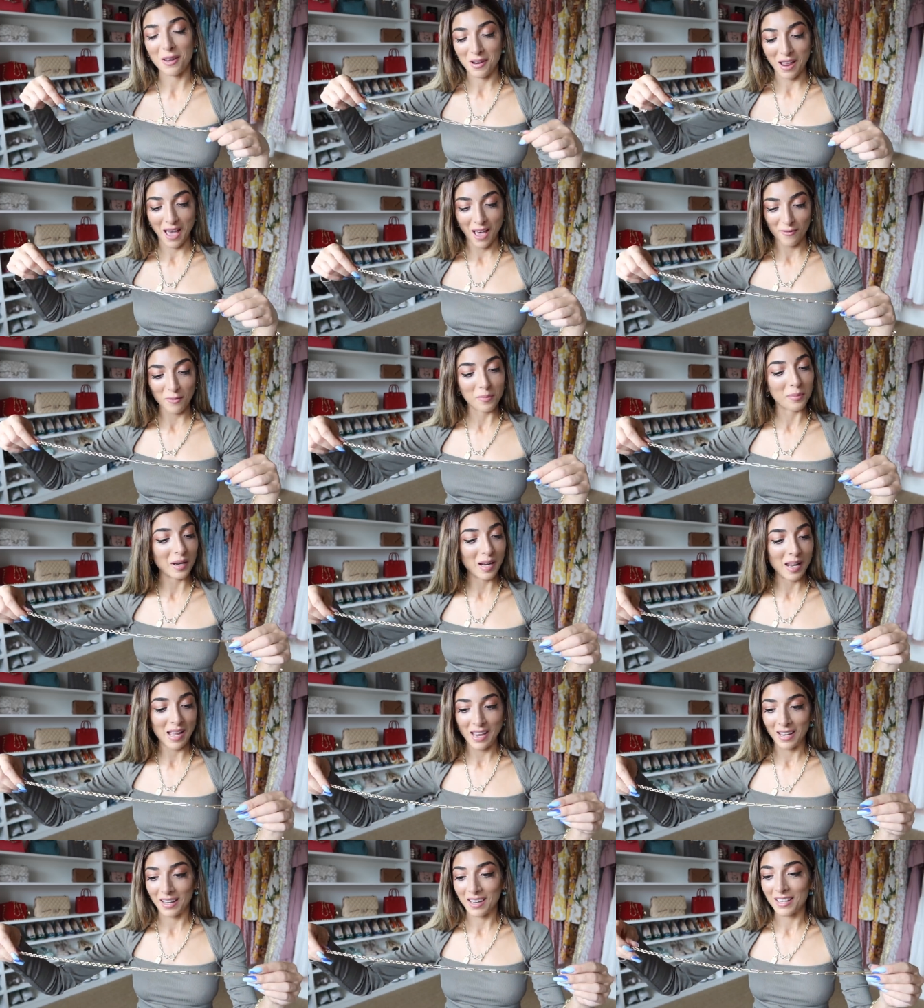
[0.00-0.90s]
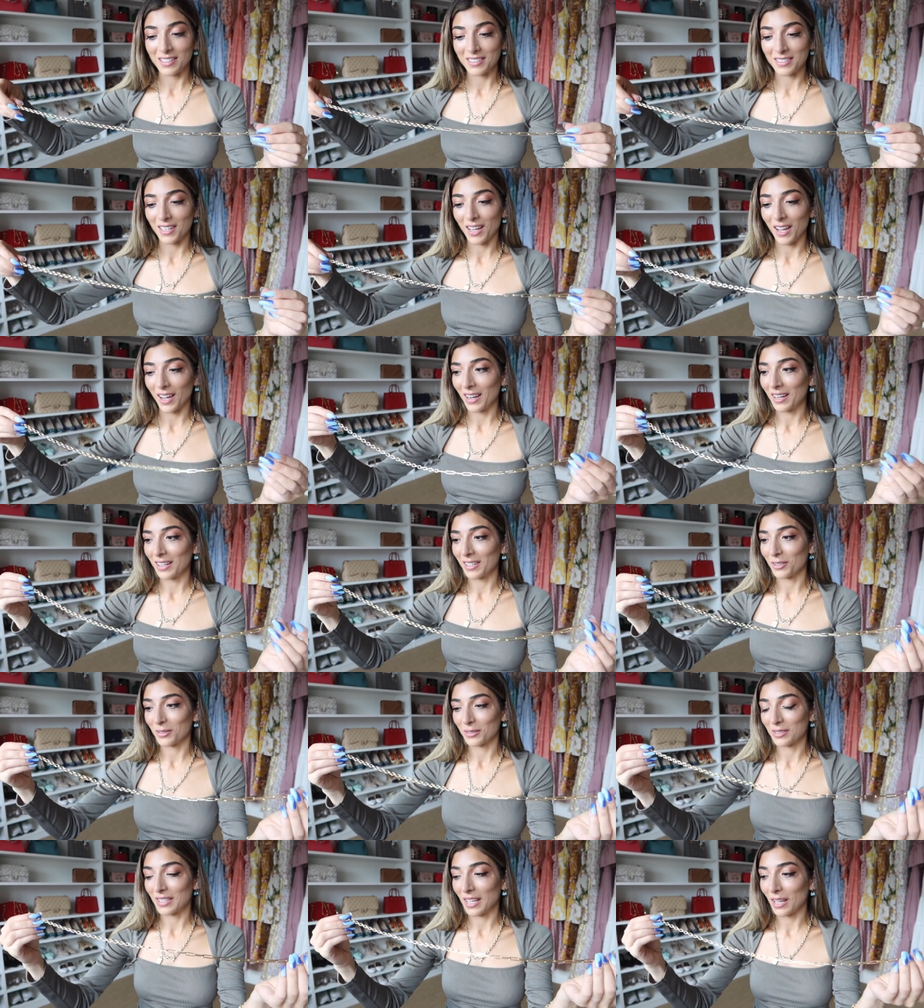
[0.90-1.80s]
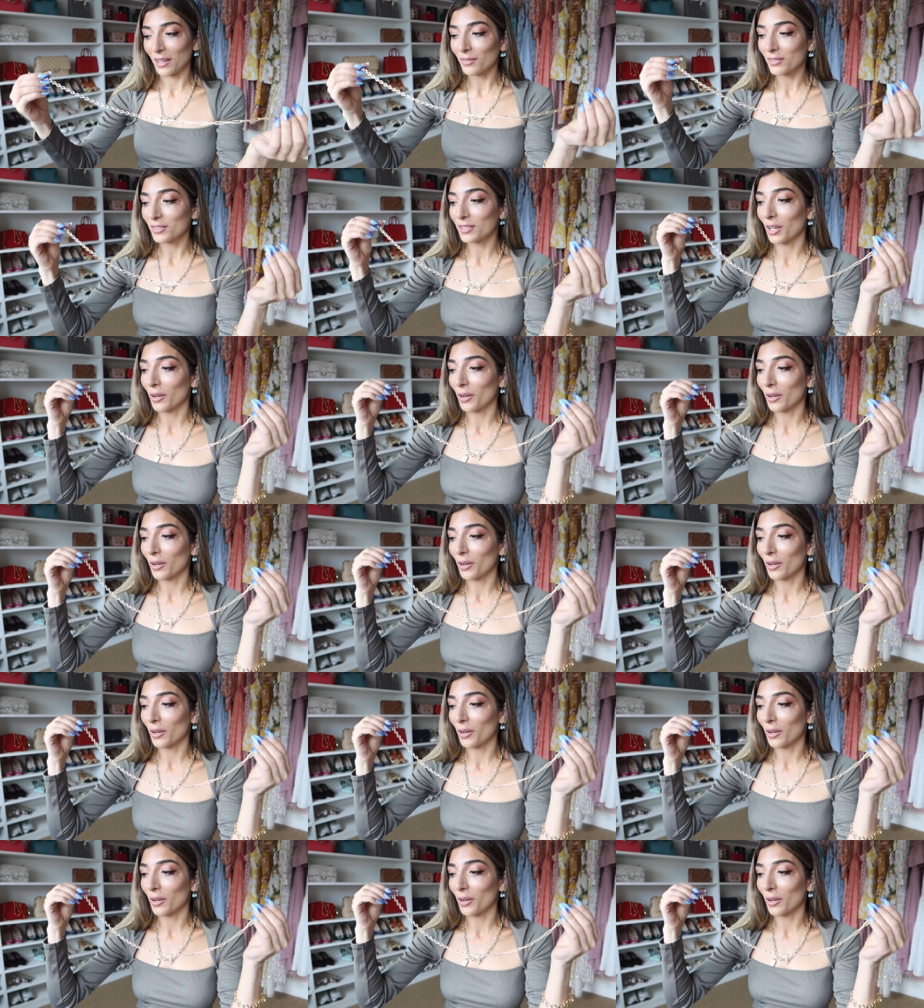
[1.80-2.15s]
and have a play entirely yourself.